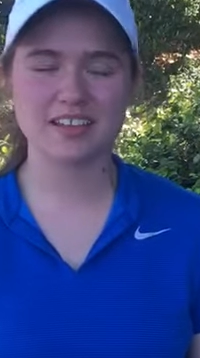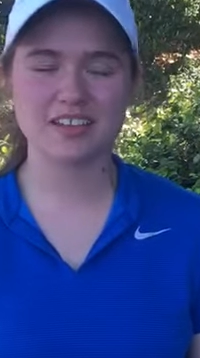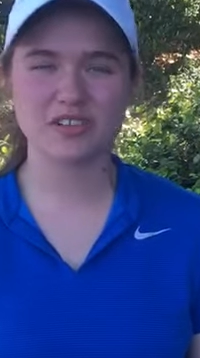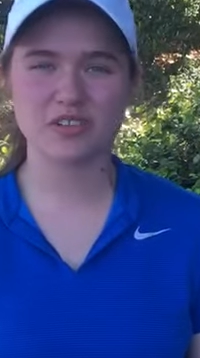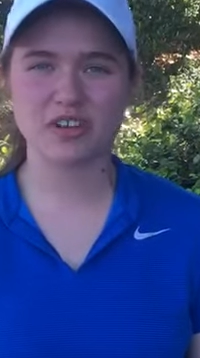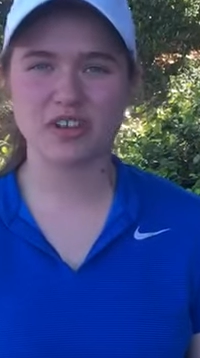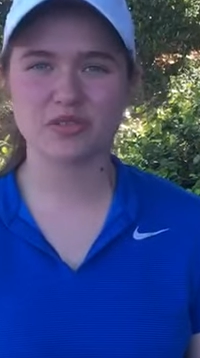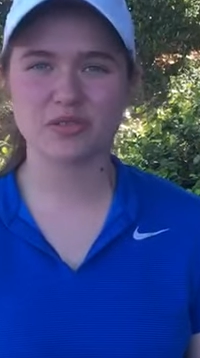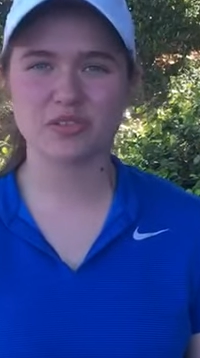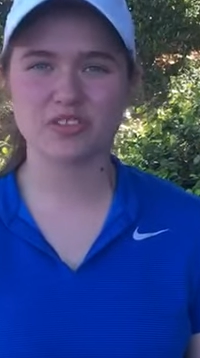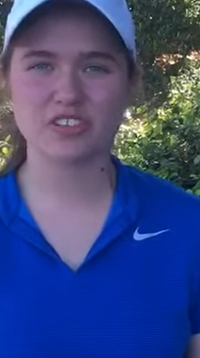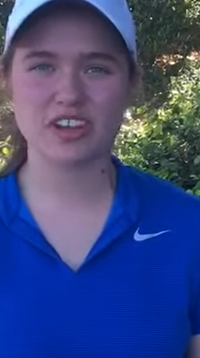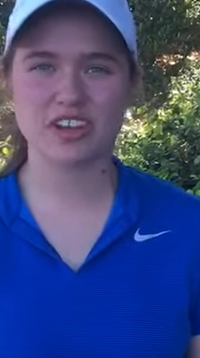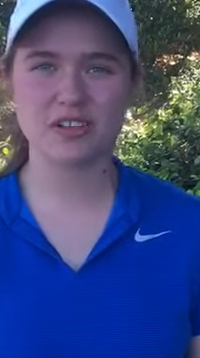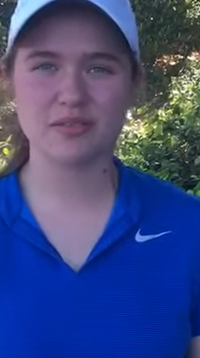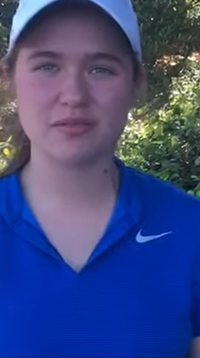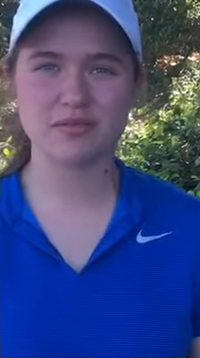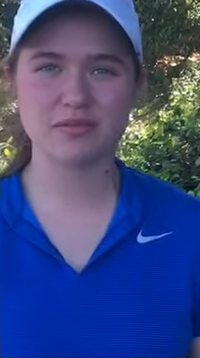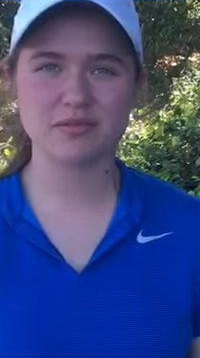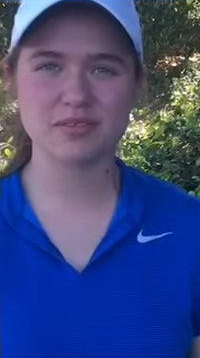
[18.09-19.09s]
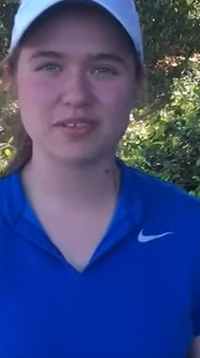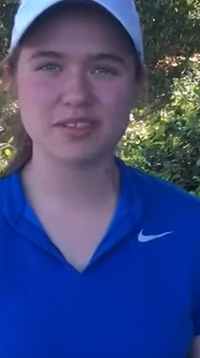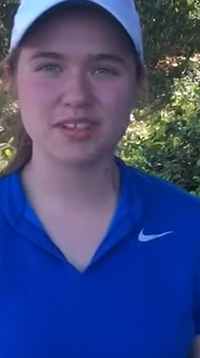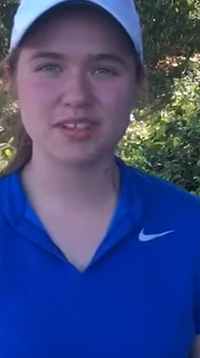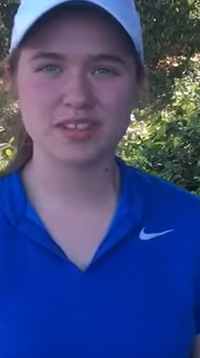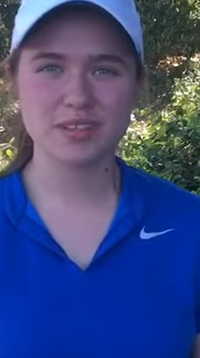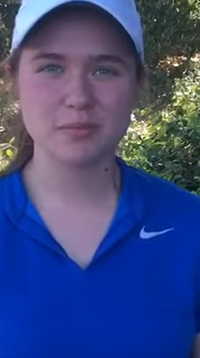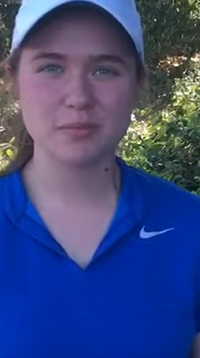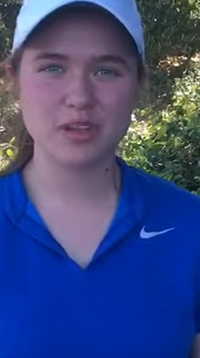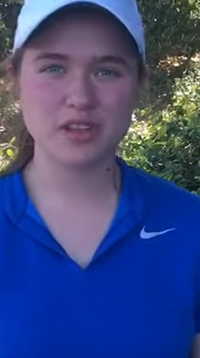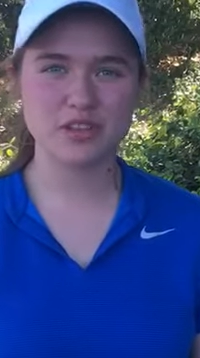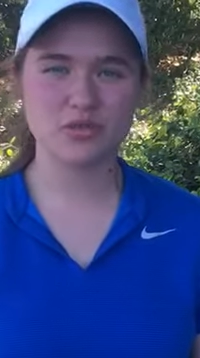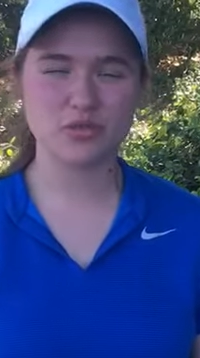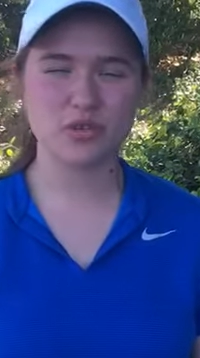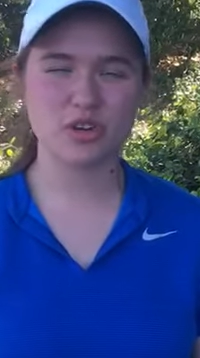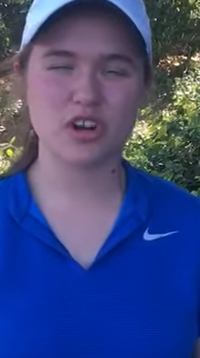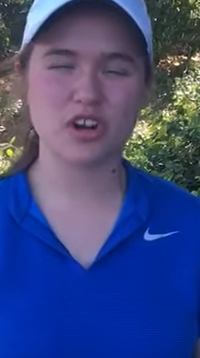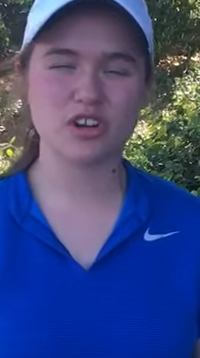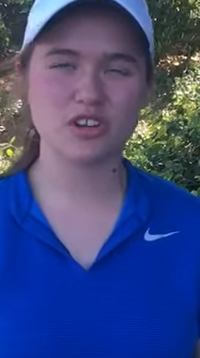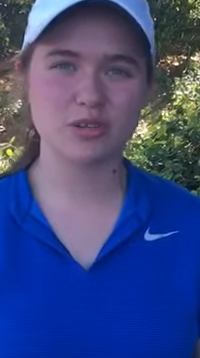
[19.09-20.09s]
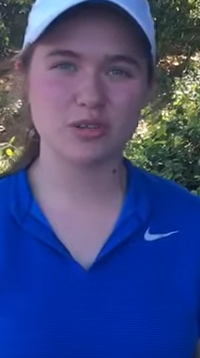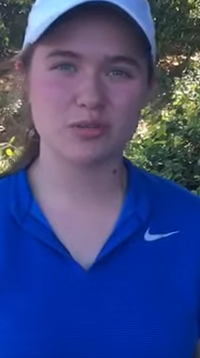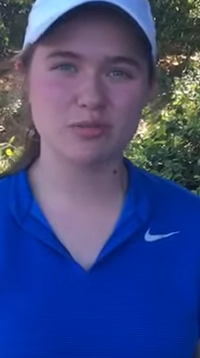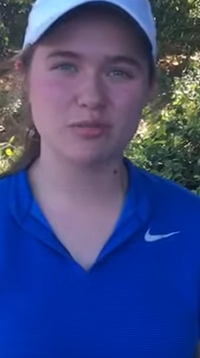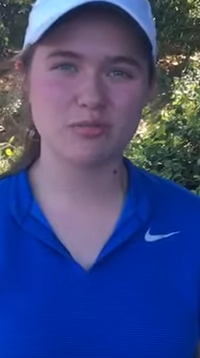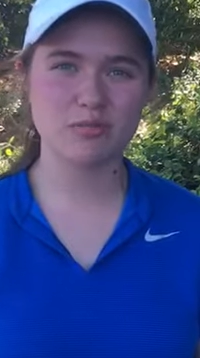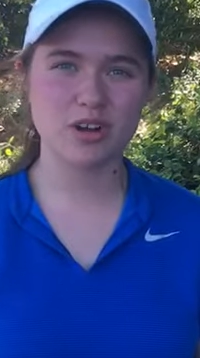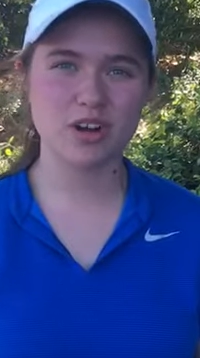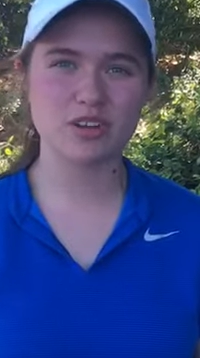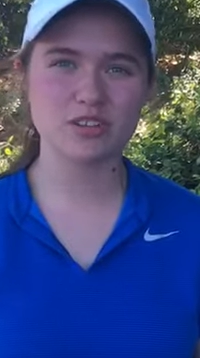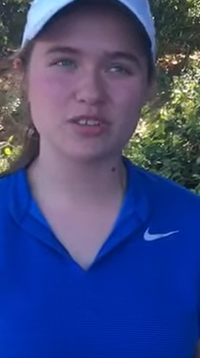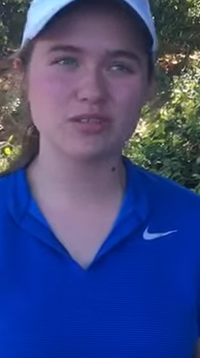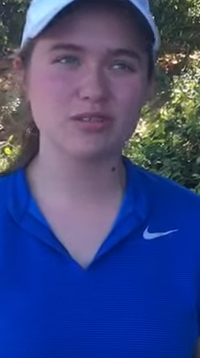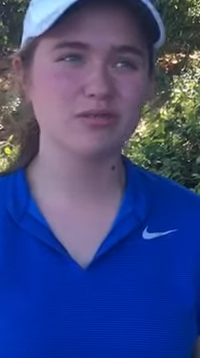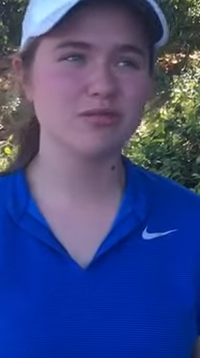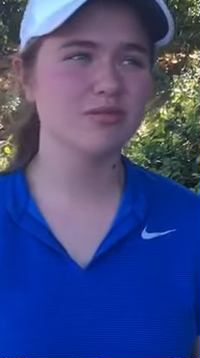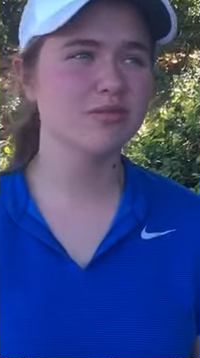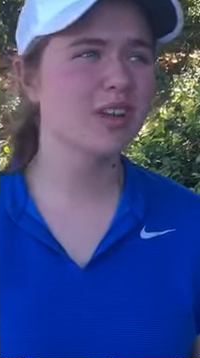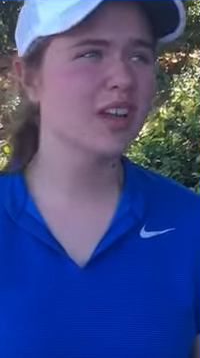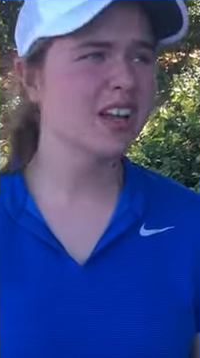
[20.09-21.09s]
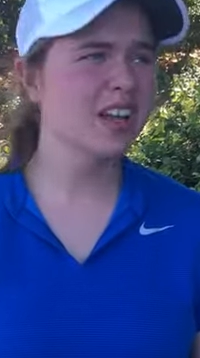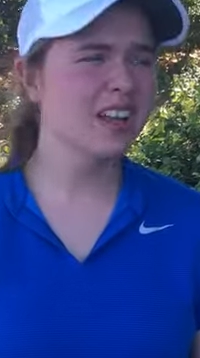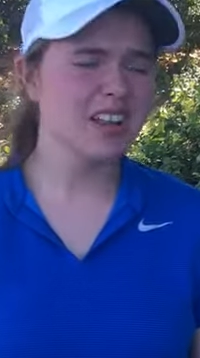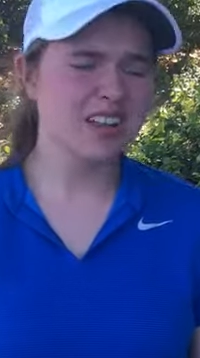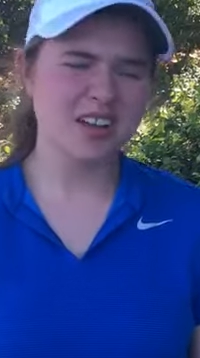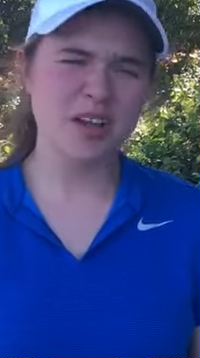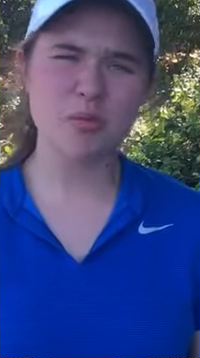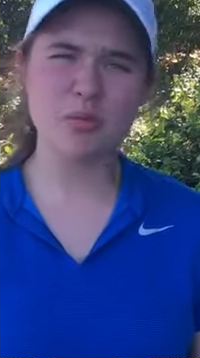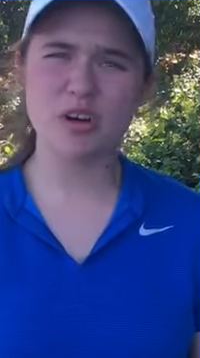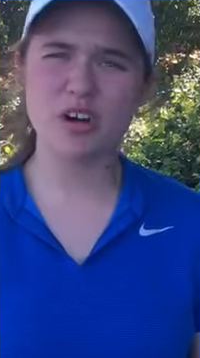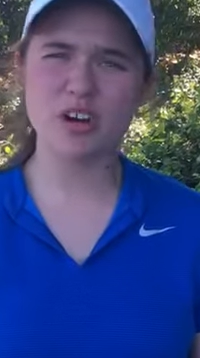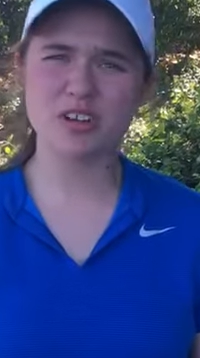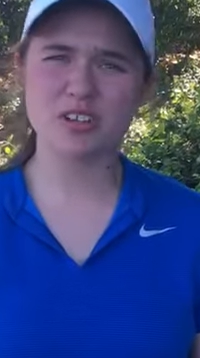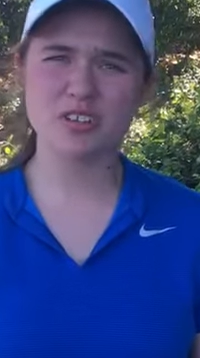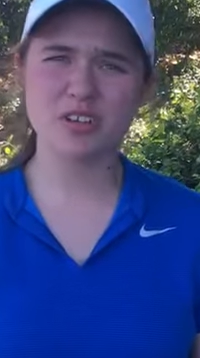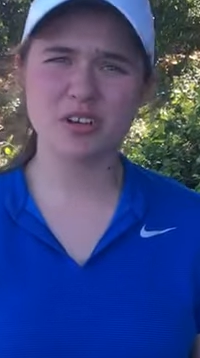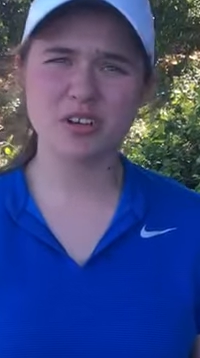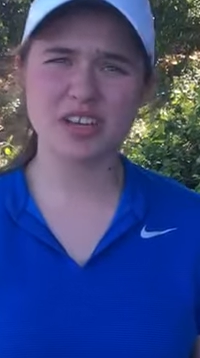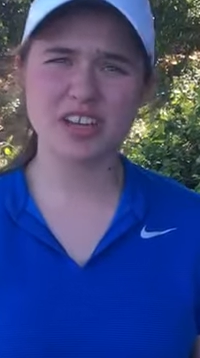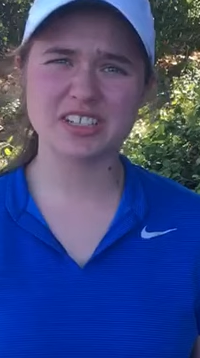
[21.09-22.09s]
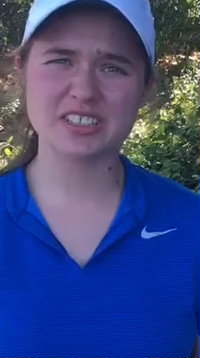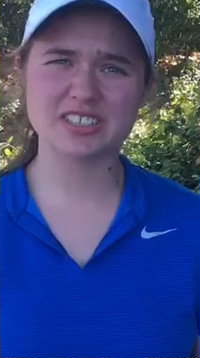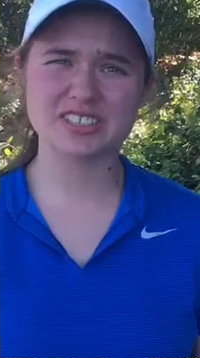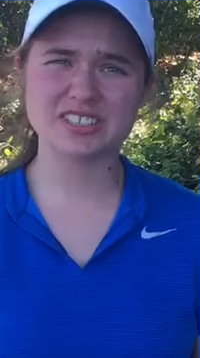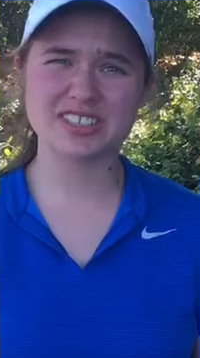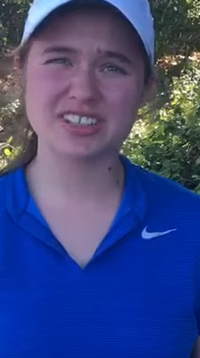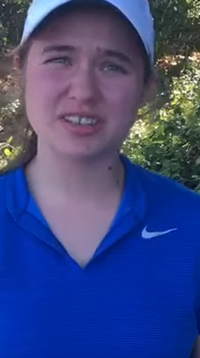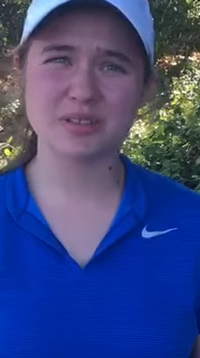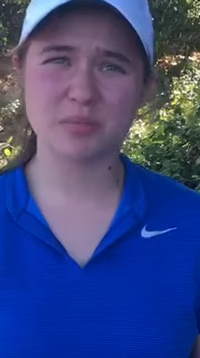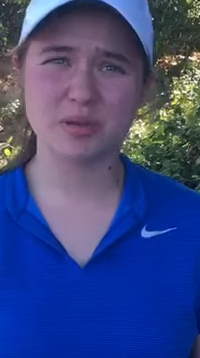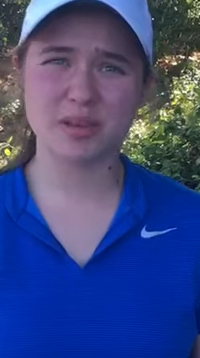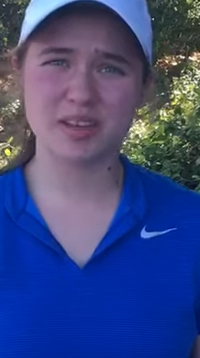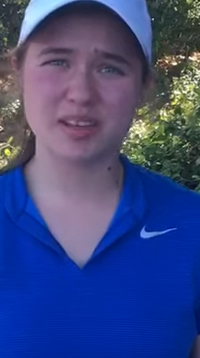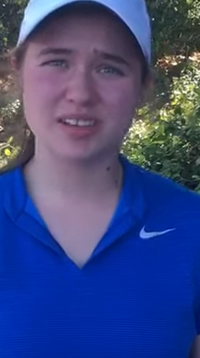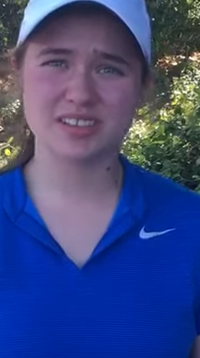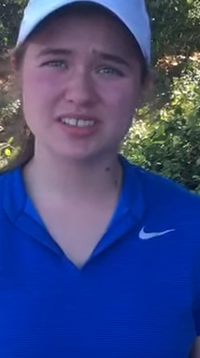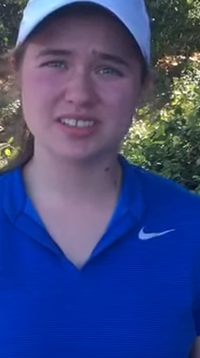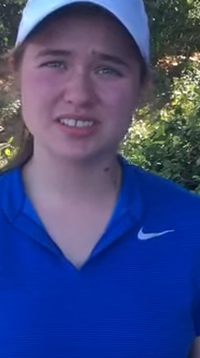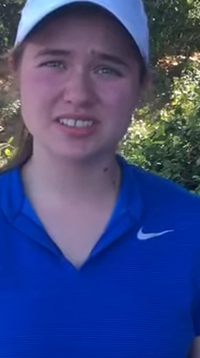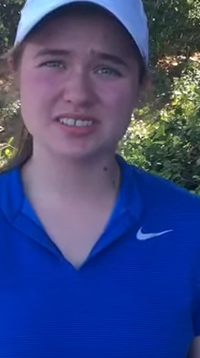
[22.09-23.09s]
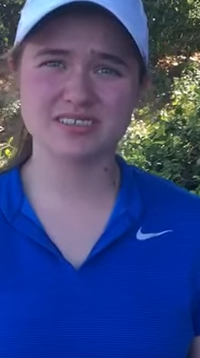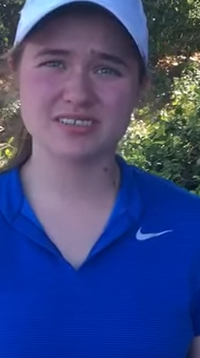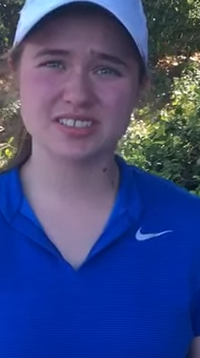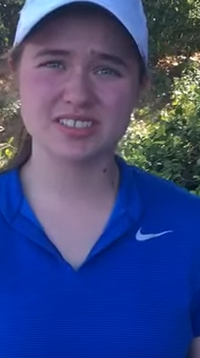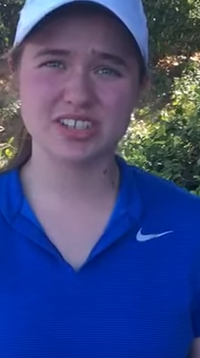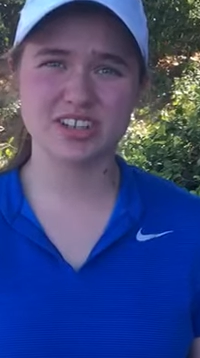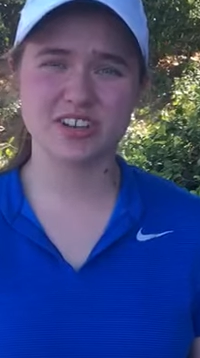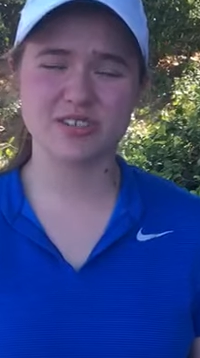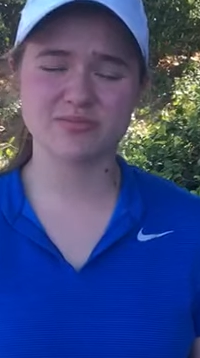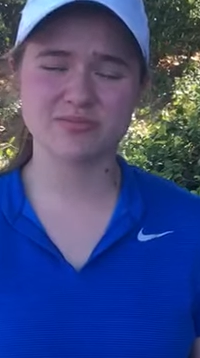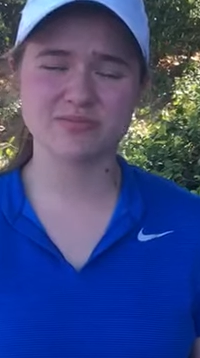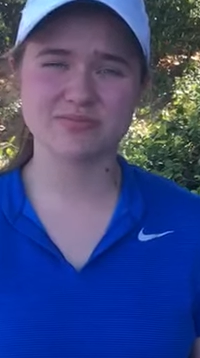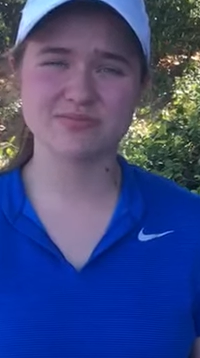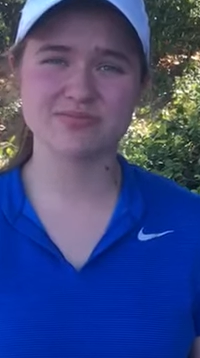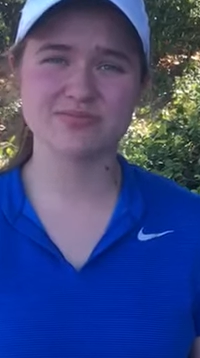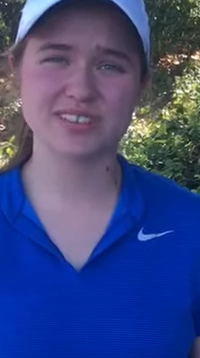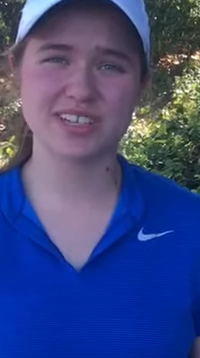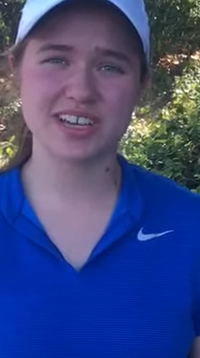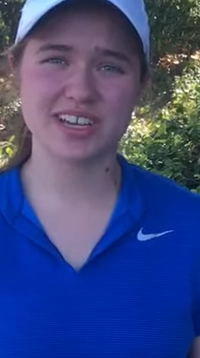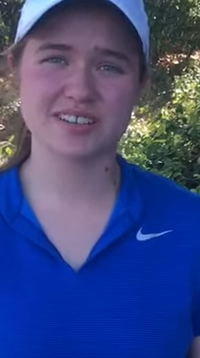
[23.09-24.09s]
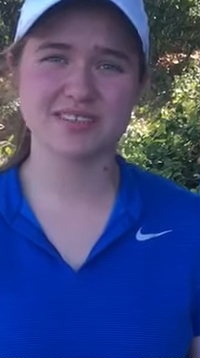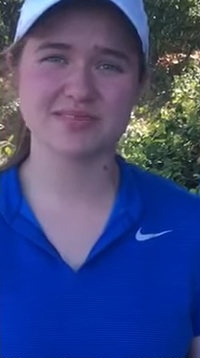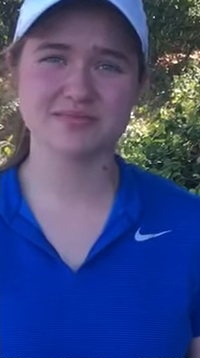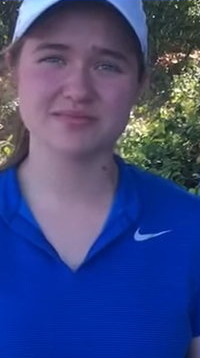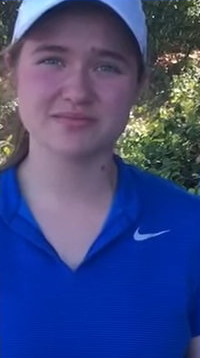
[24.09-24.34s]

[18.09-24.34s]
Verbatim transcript: The greens were tough, pins were hard to hard, a couple hard locations on the pins, so yeah